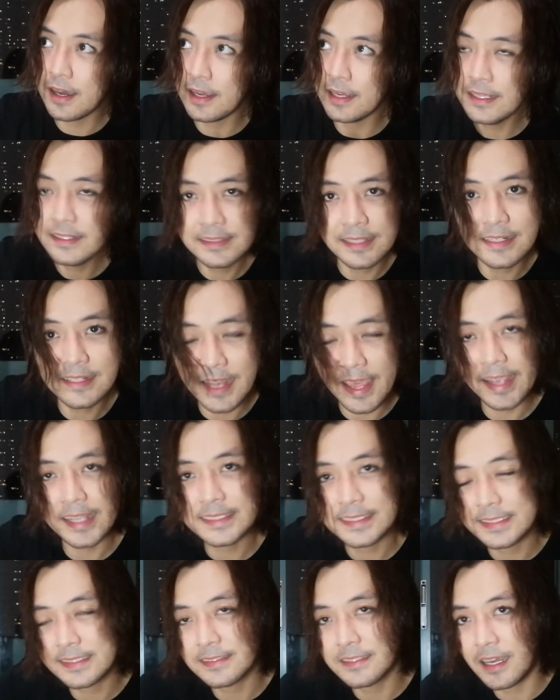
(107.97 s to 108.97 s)
in the
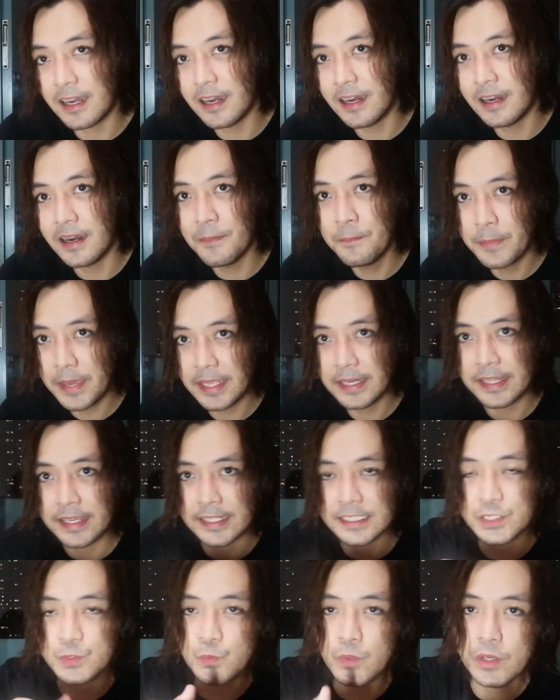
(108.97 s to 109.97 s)
next
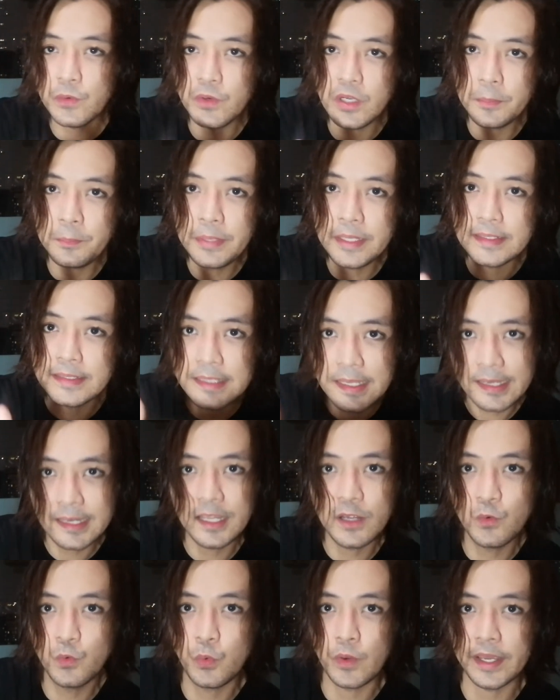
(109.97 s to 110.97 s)
minutes, we will be
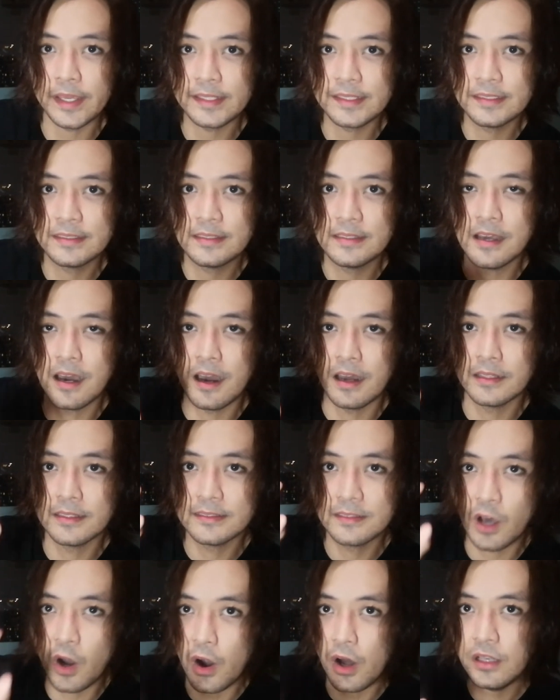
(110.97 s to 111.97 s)
dealing with
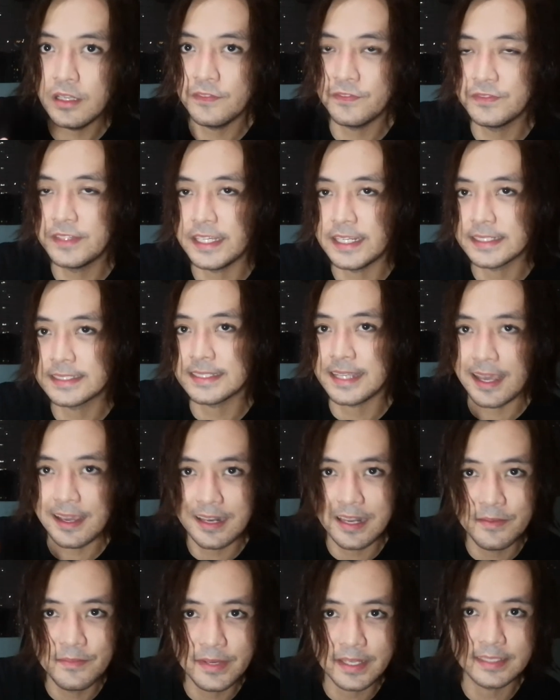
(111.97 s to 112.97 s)
all of these
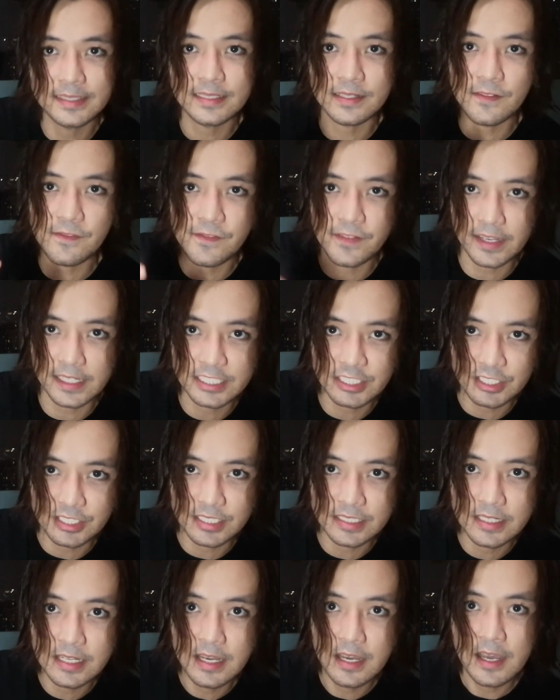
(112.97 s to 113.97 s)
elements of
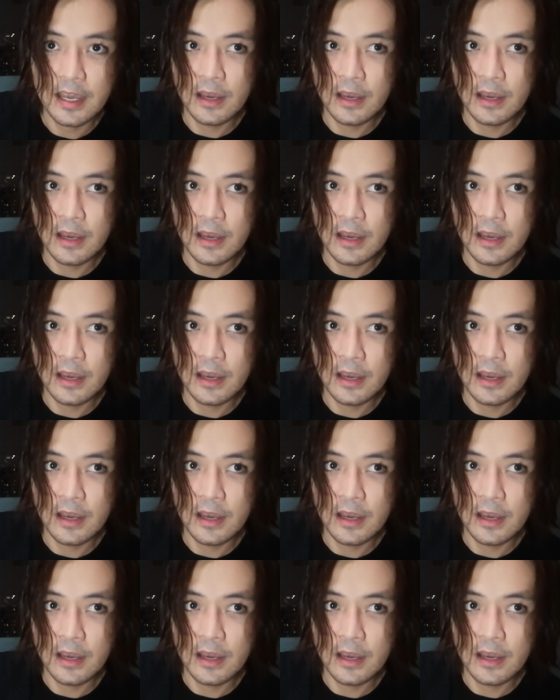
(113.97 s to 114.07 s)
fiction,